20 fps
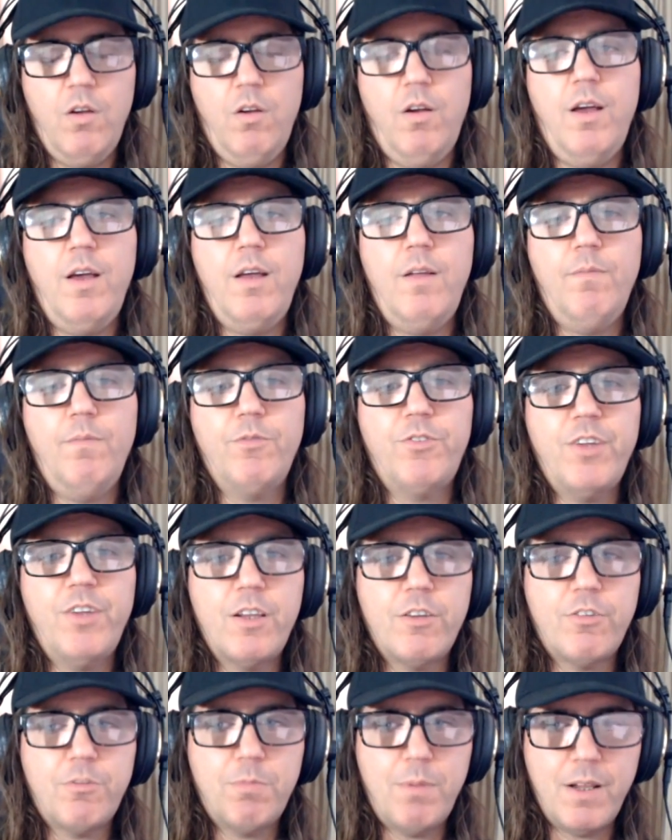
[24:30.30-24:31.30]
Right?
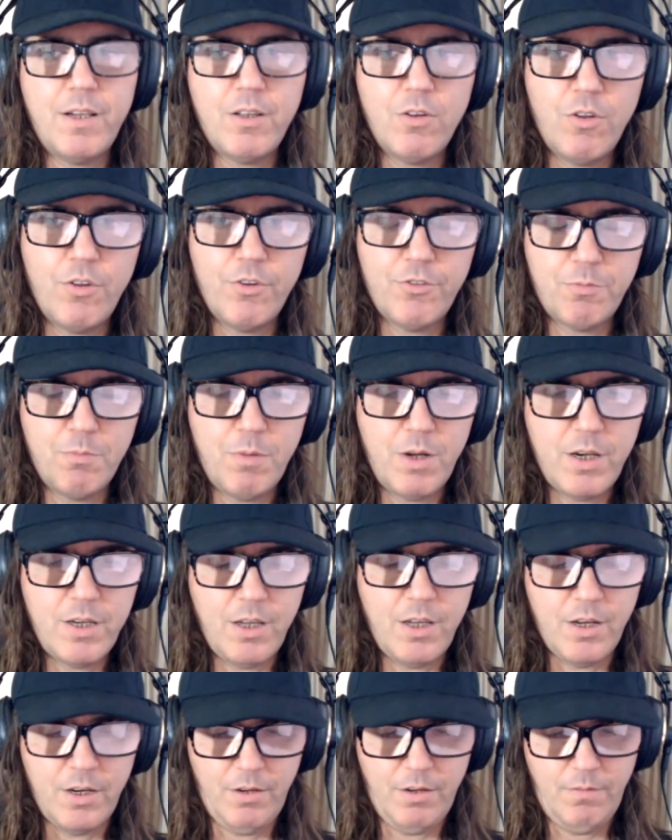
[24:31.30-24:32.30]
Instead of spending all this
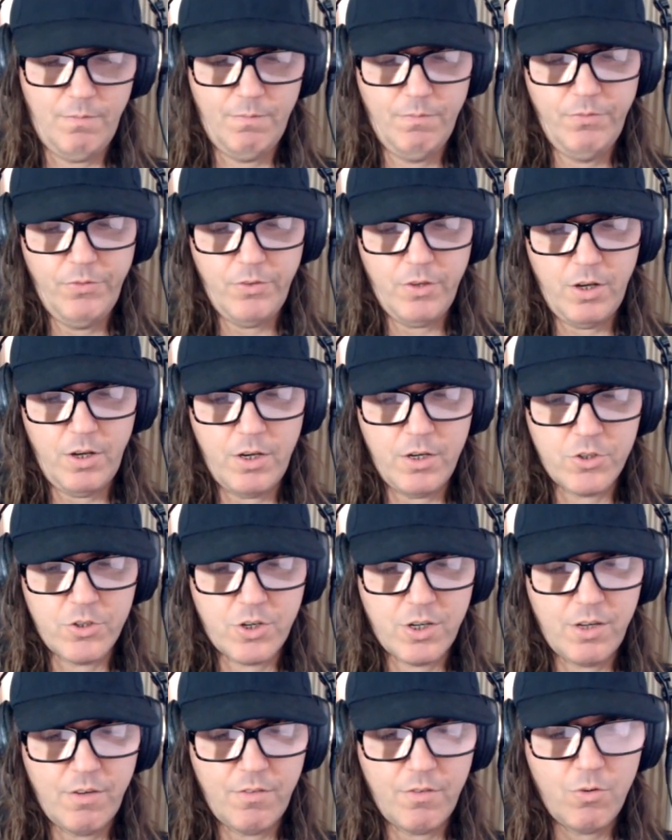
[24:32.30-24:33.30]
money on
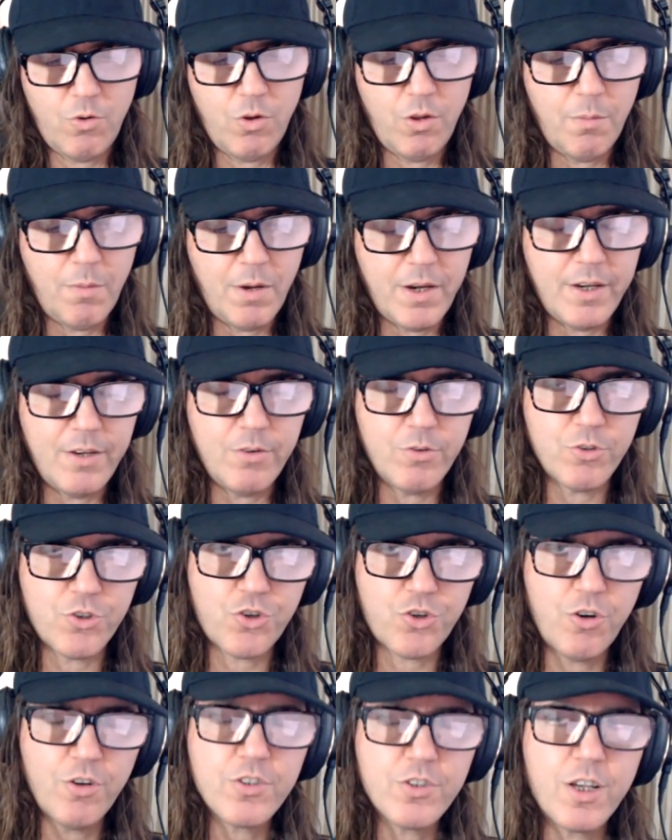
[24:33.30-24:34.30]
giving all the money to
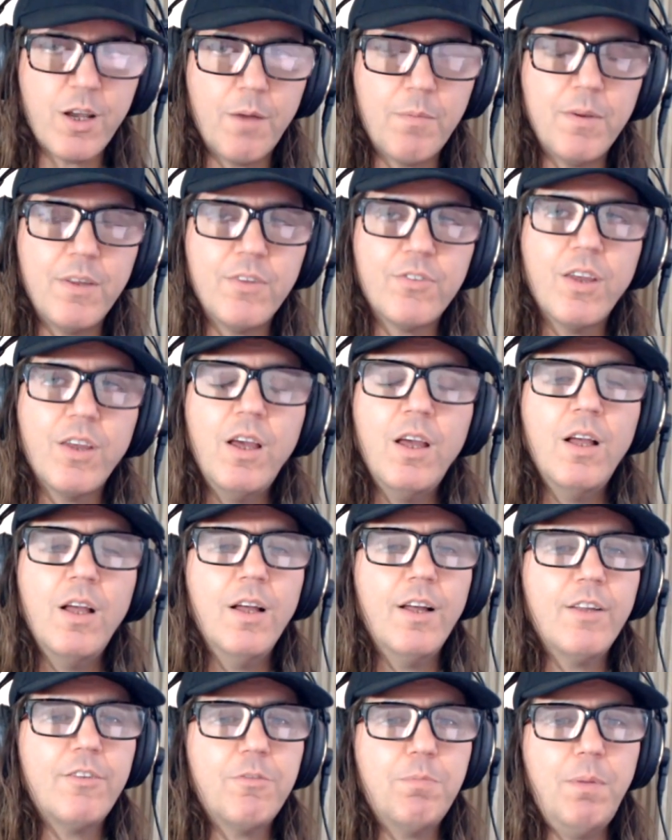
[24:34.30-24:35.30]
insurance companies,
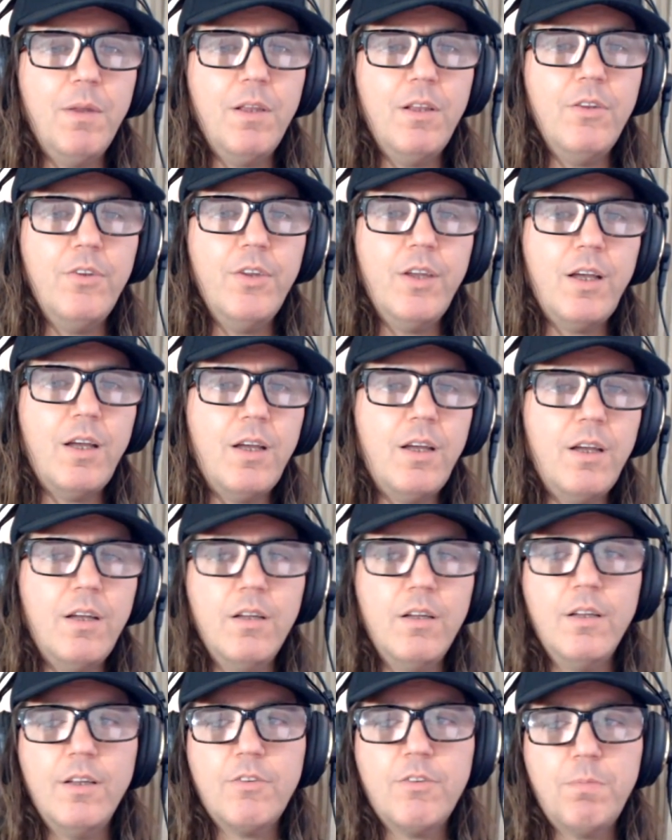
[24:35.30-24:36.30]
let's build
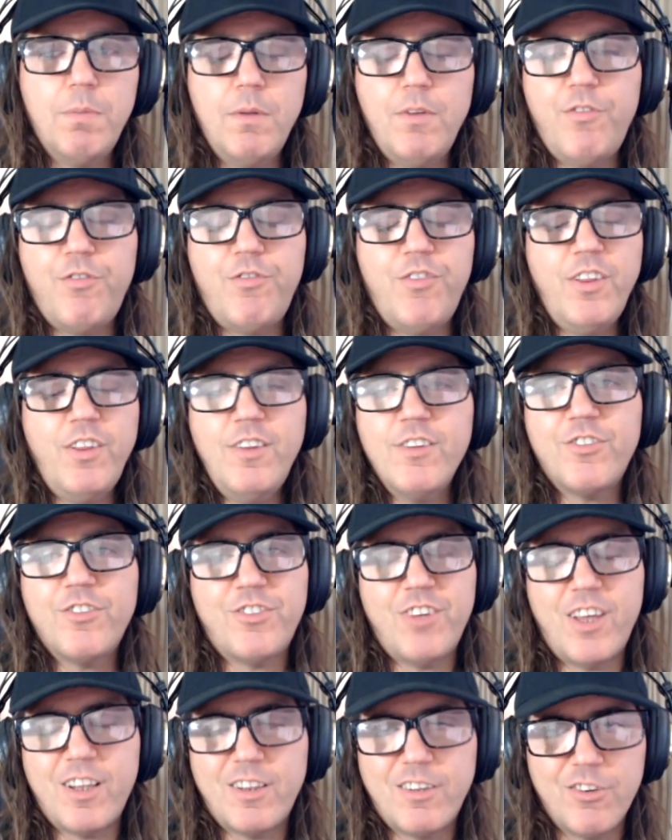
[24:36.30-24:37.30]
uh, let's build fitness
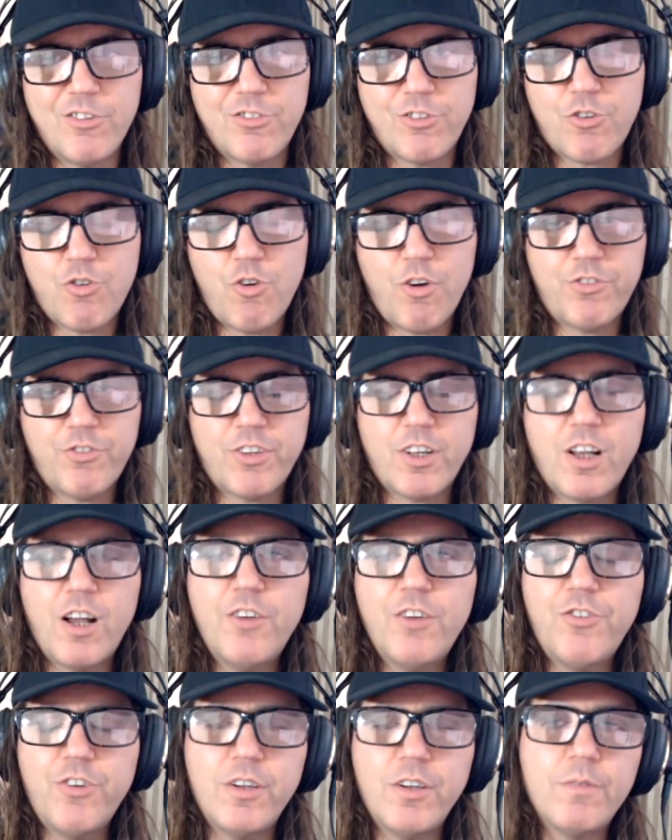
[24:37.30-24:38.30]
centers across the
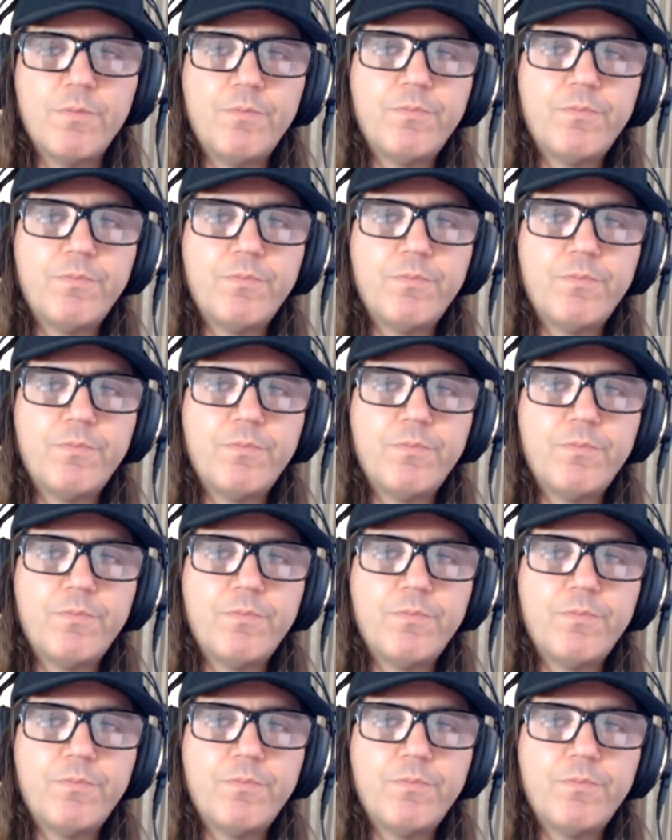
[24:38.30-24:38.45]
country